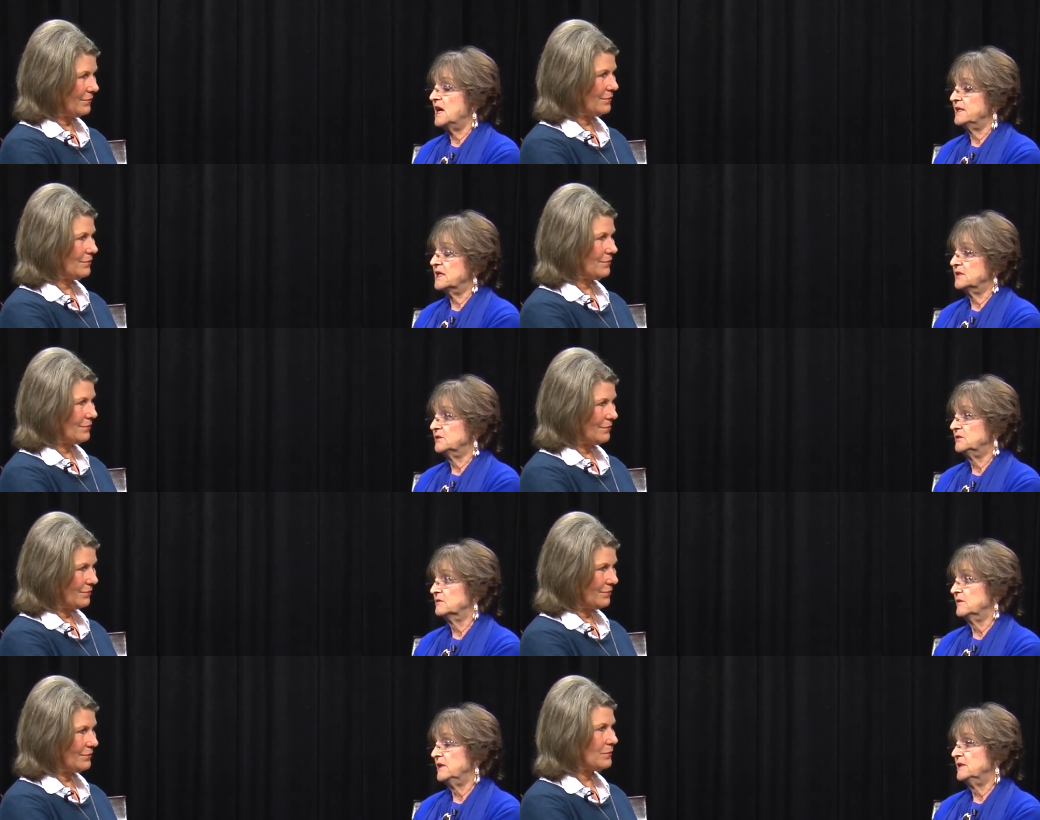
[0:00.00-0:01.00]
Speaker 1: I got good
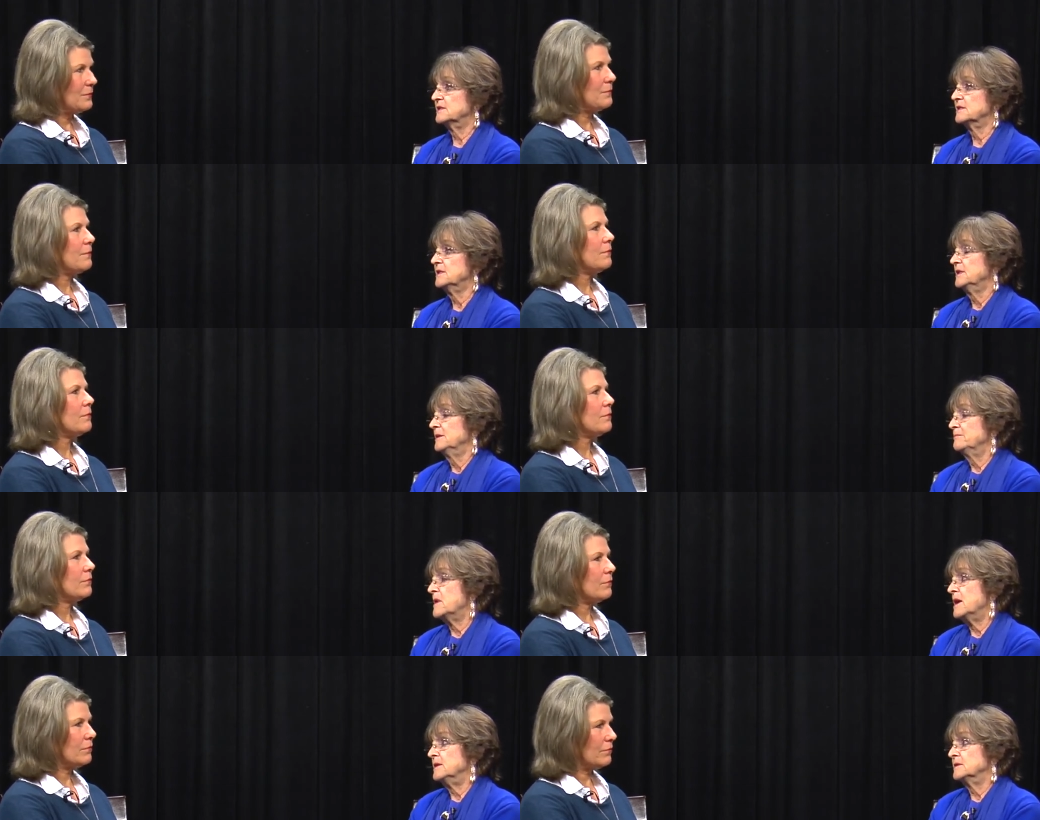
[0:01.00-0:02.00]
grades.
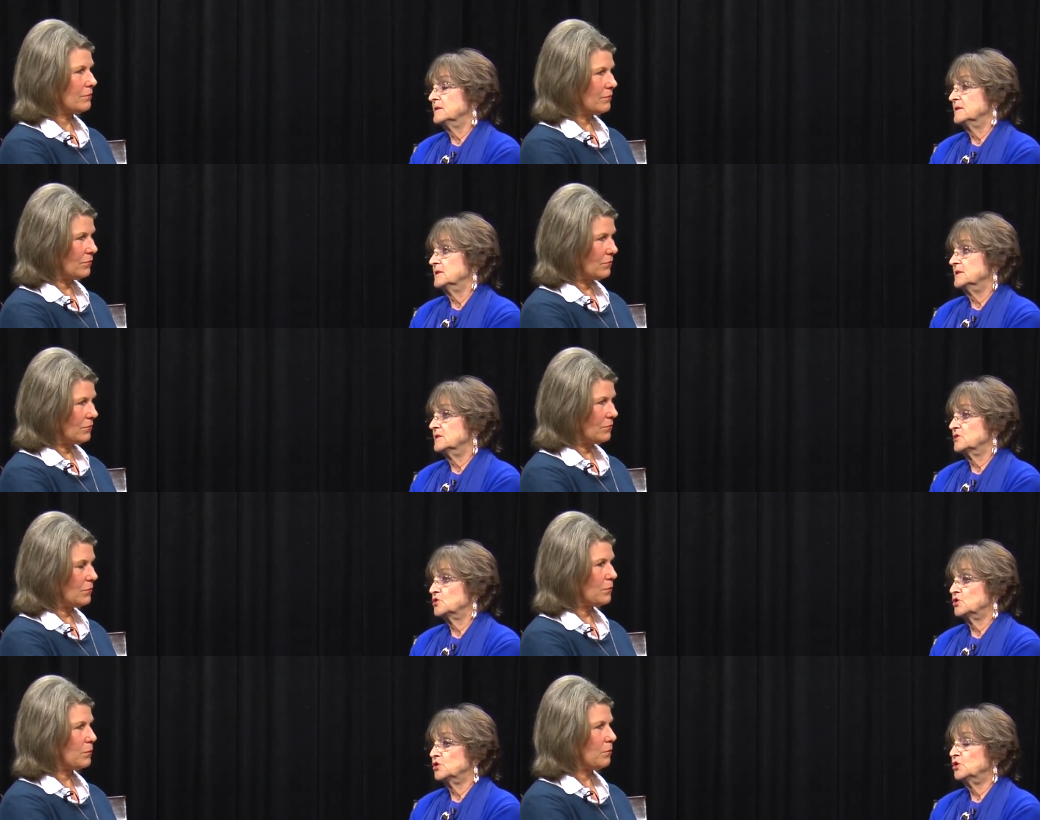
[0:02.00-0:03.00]
My
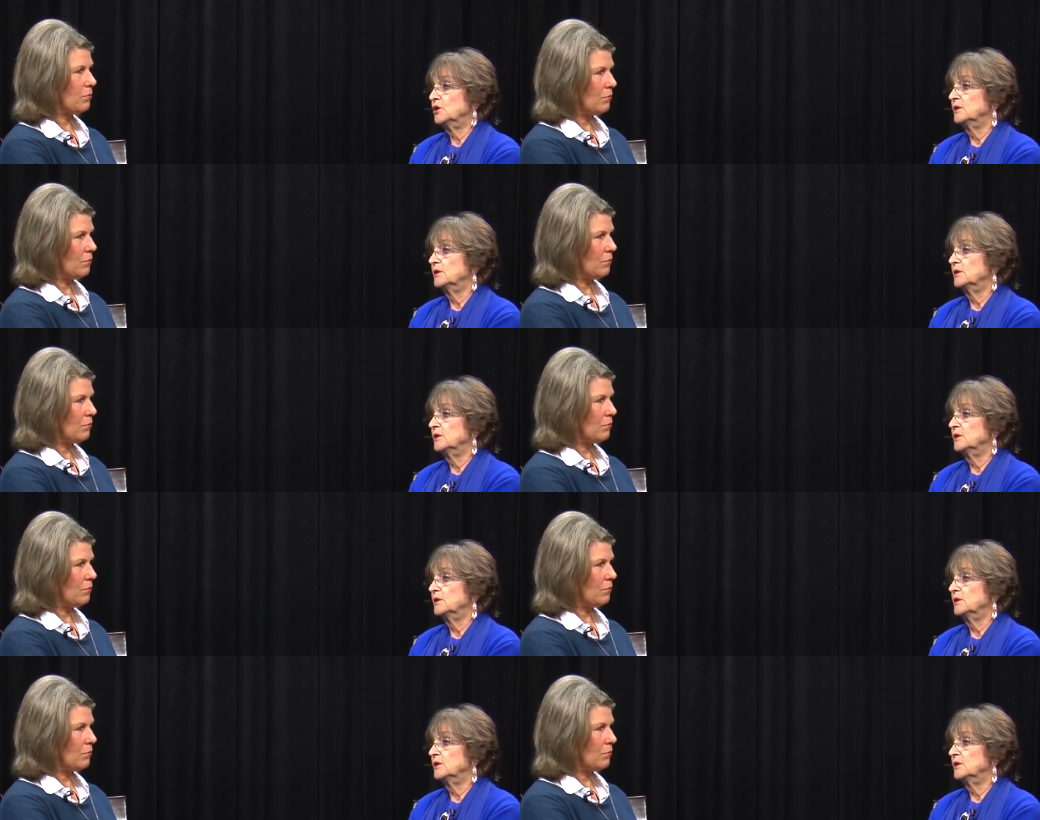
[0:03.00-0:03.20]
sister,